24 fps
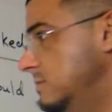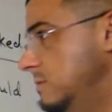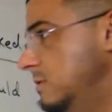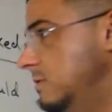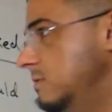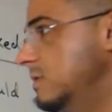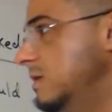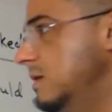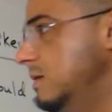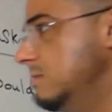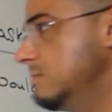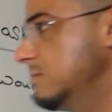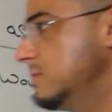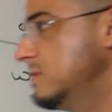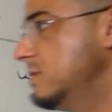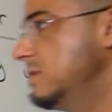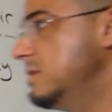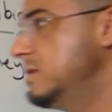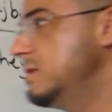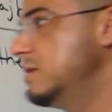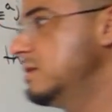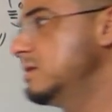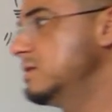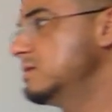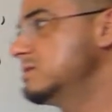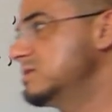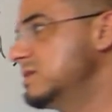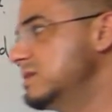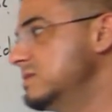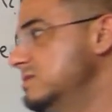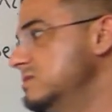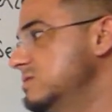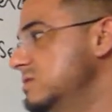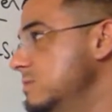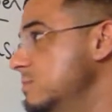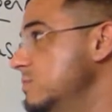Okay,
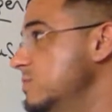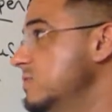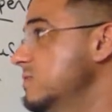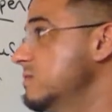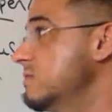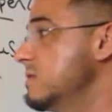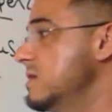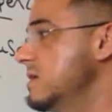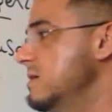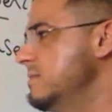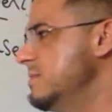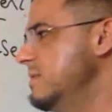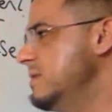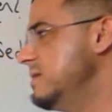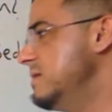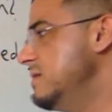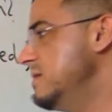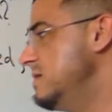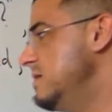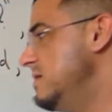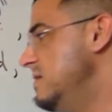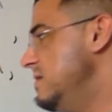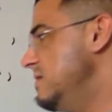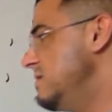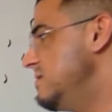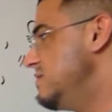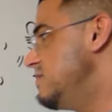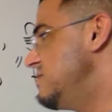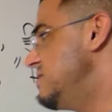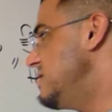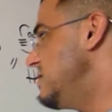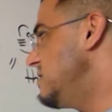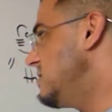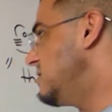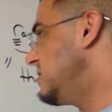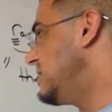sentence number 3.
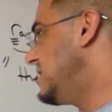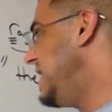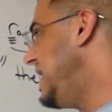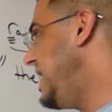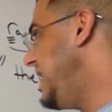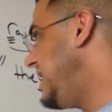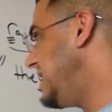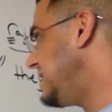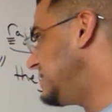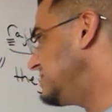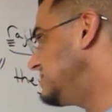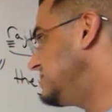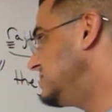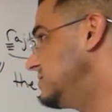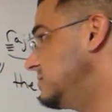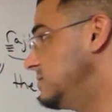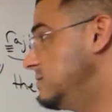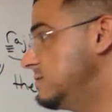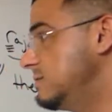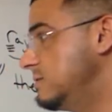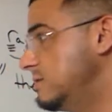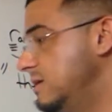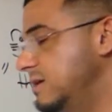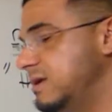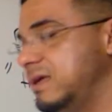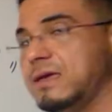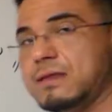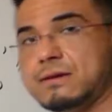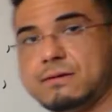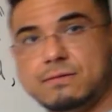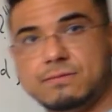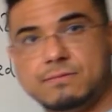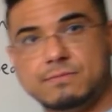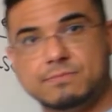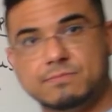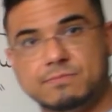They're cats.
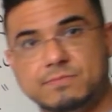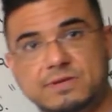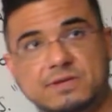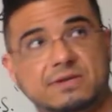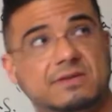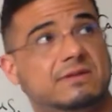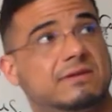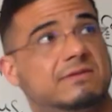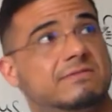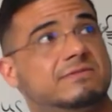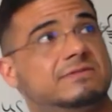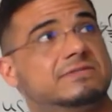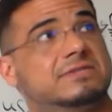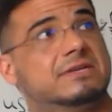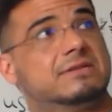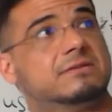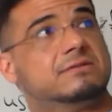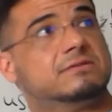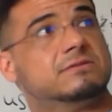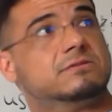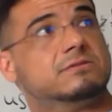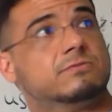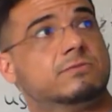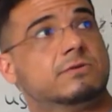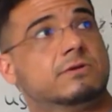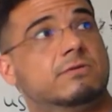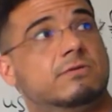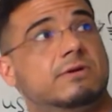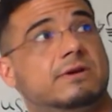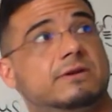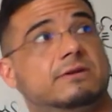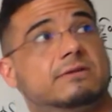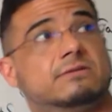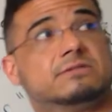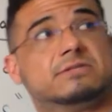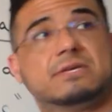Again, beginning of the sentence
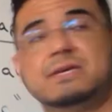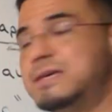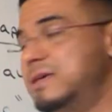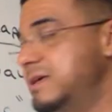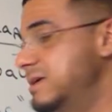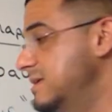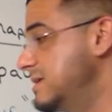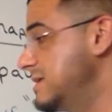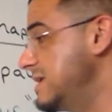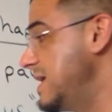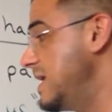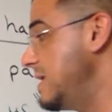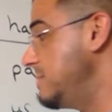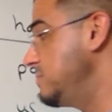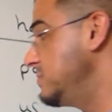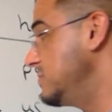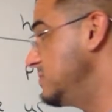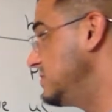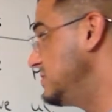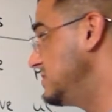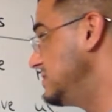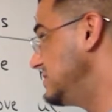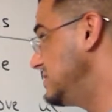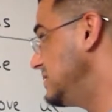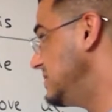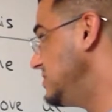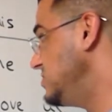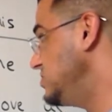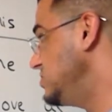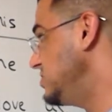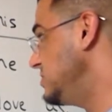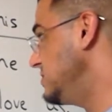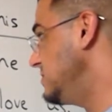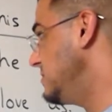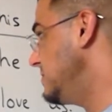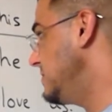requires
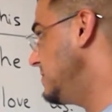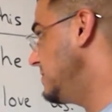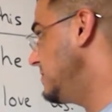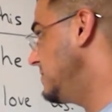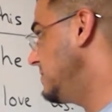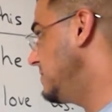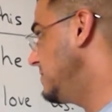capitalization.